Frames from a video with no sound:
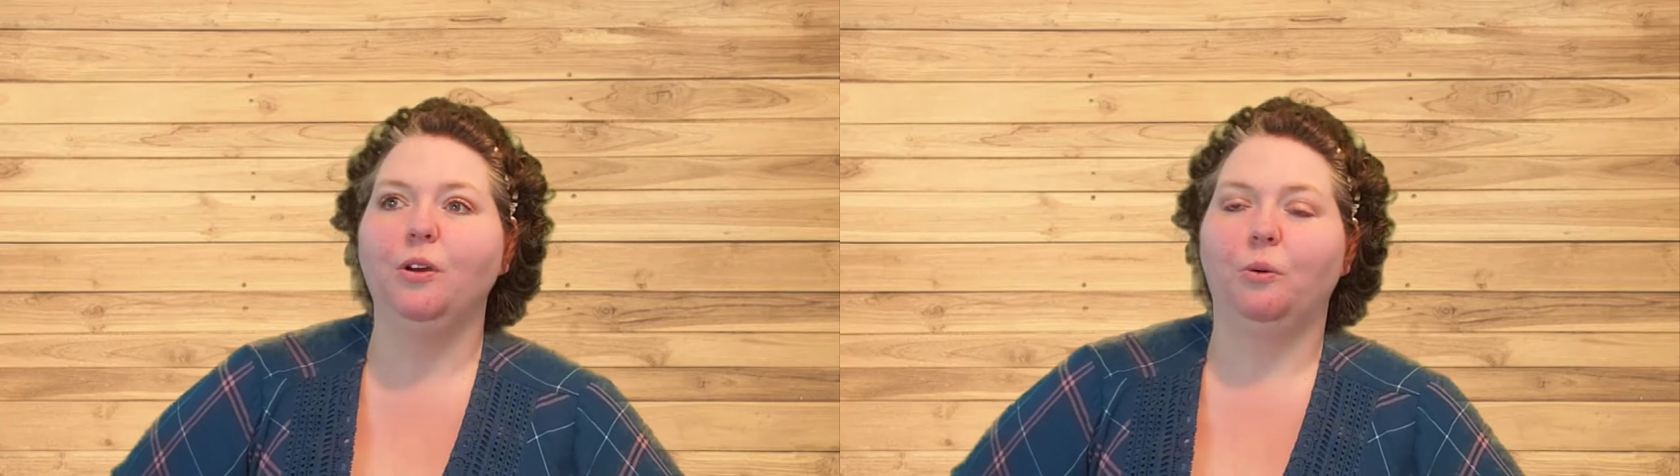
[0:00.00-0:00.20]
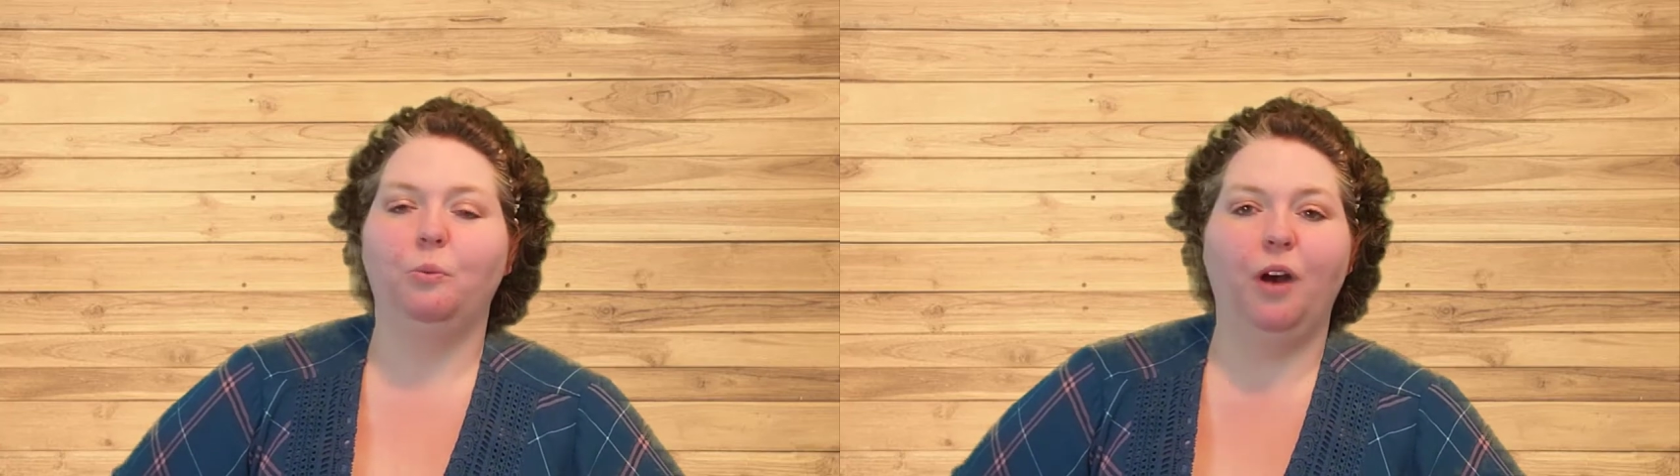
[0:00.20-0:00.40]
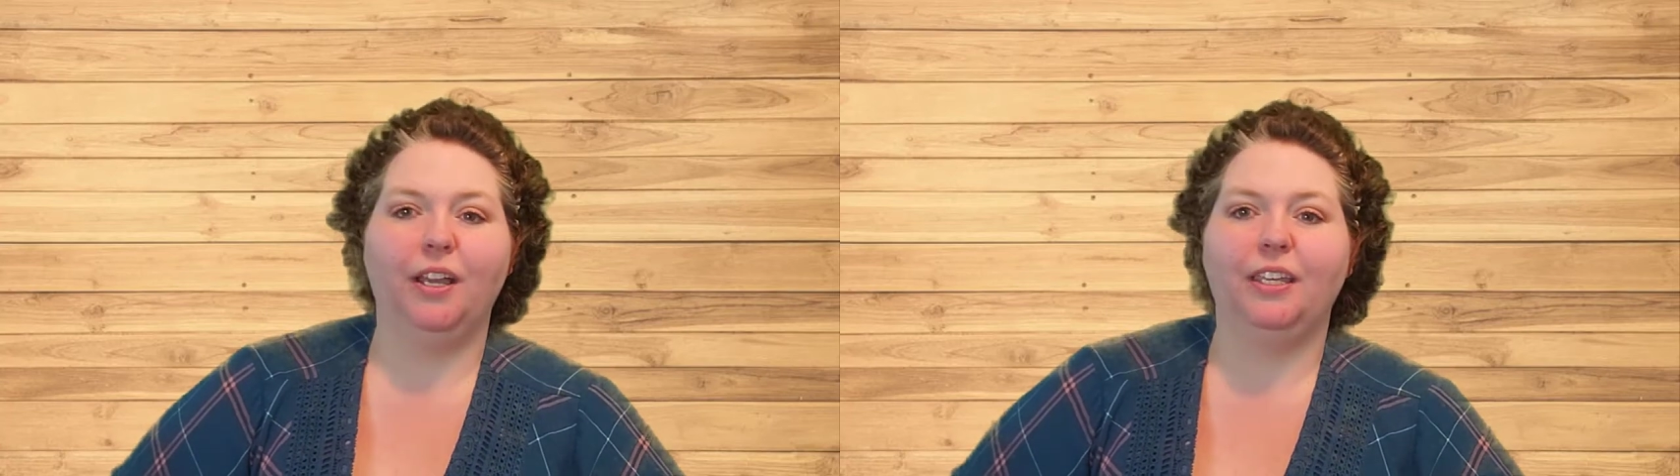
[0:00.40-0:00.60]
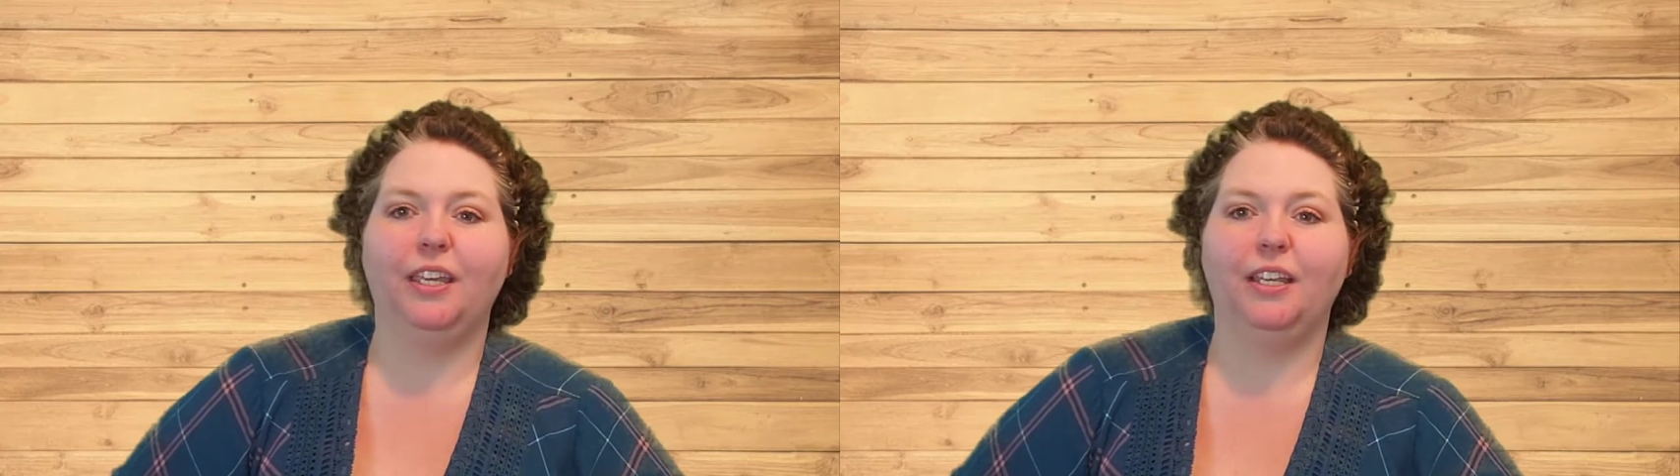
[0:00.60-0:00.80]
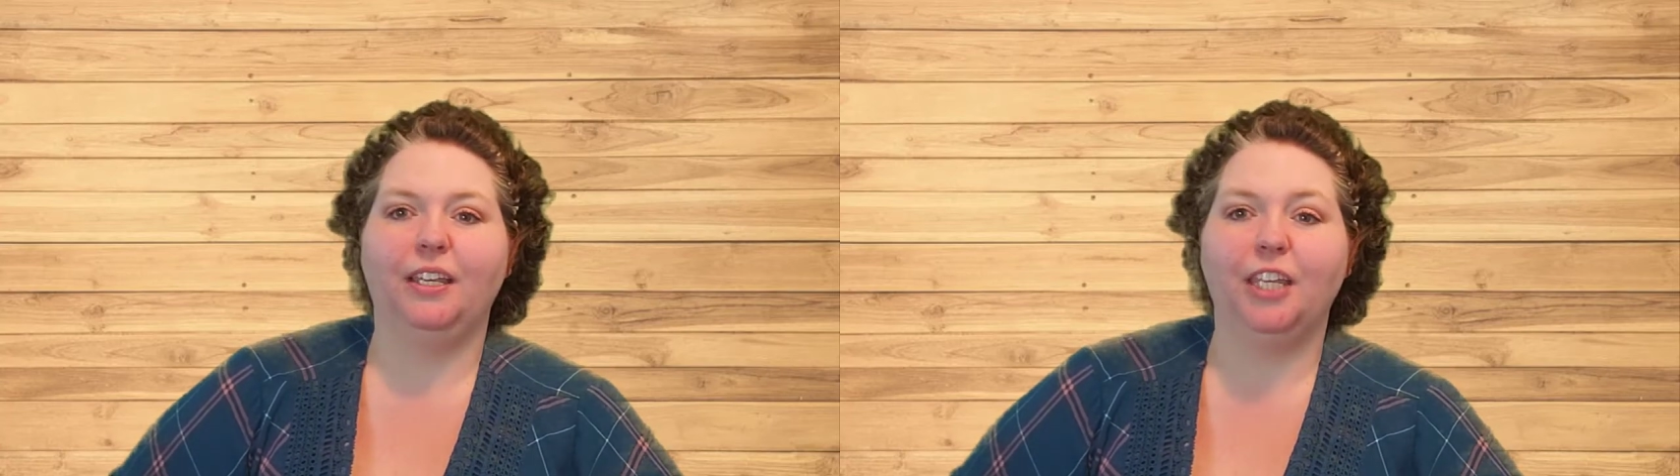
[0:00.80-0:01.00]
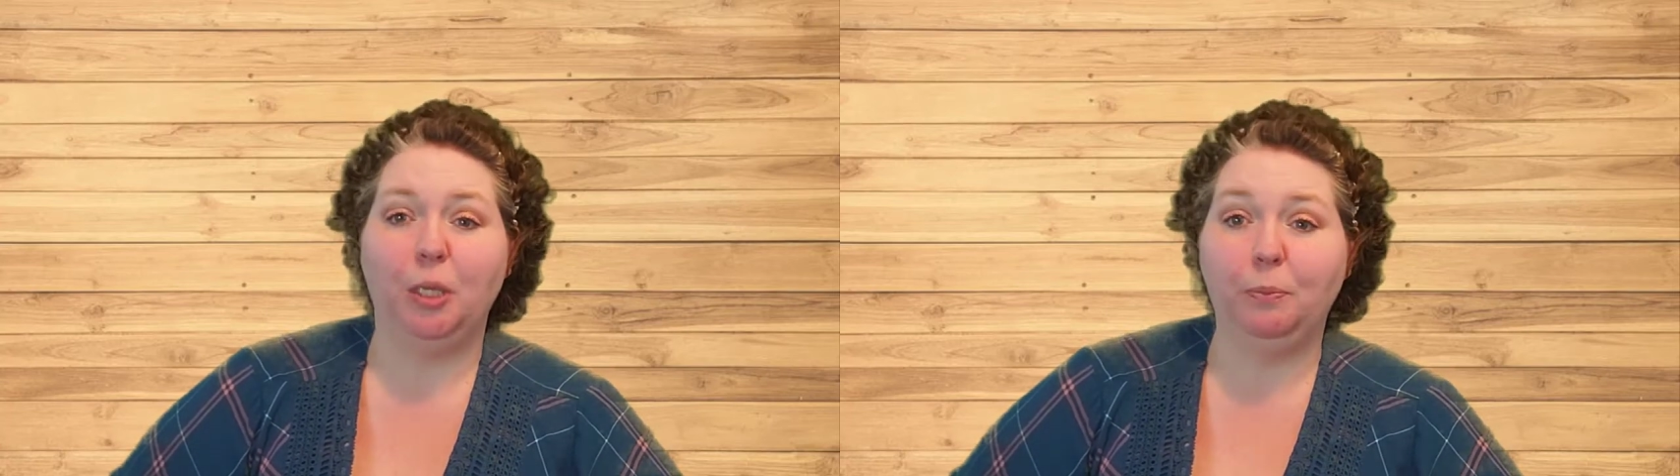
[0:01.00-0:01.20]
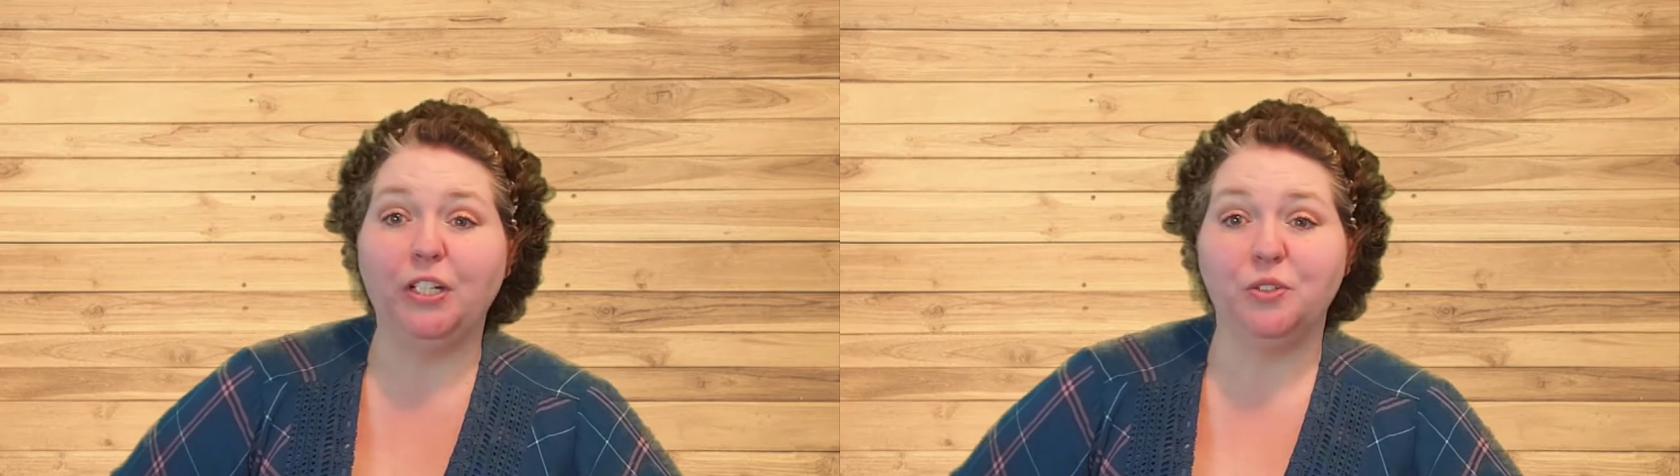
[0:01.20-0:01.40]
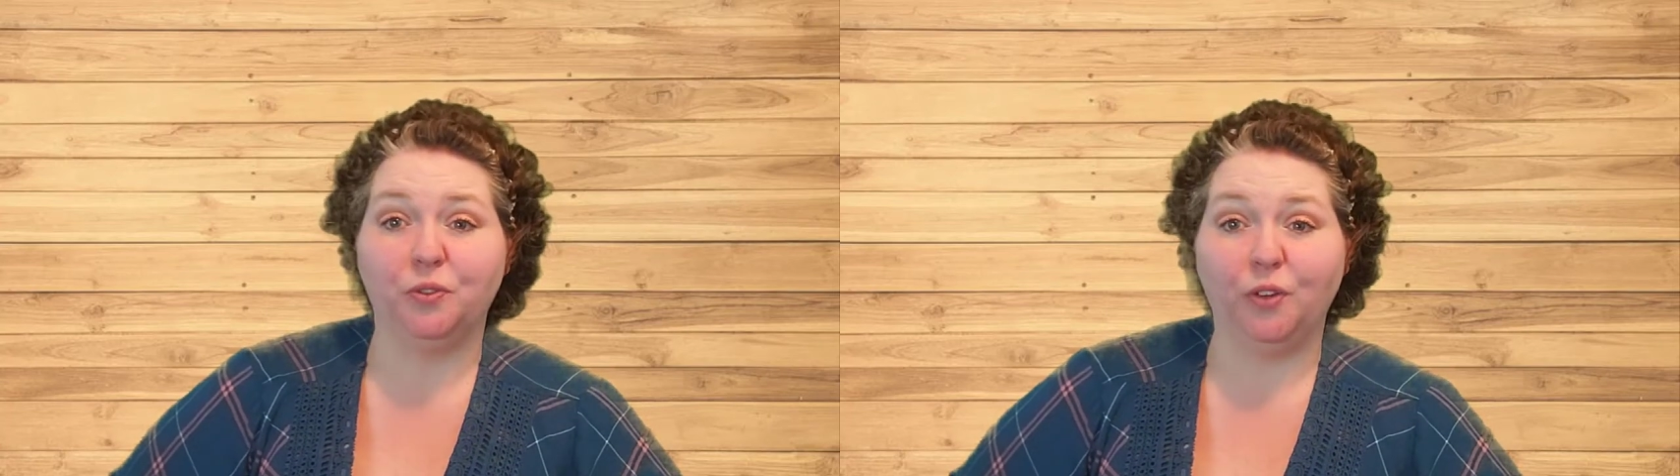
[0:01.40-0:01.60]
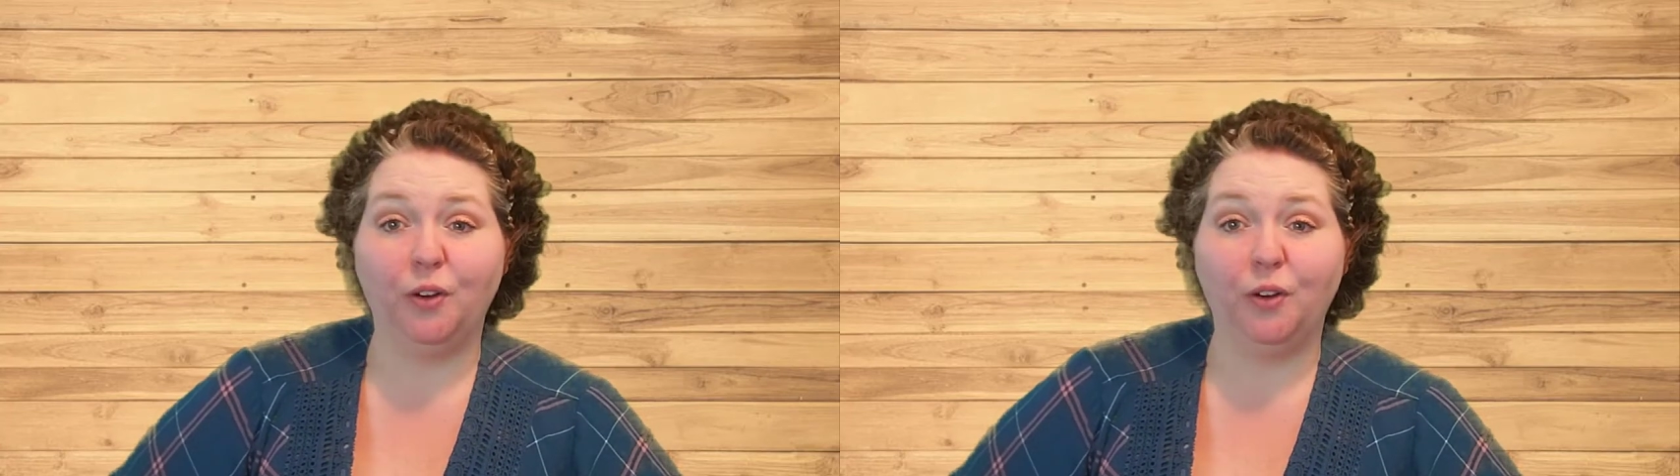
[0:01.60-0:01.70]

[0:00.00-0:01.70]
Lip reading: what can keep us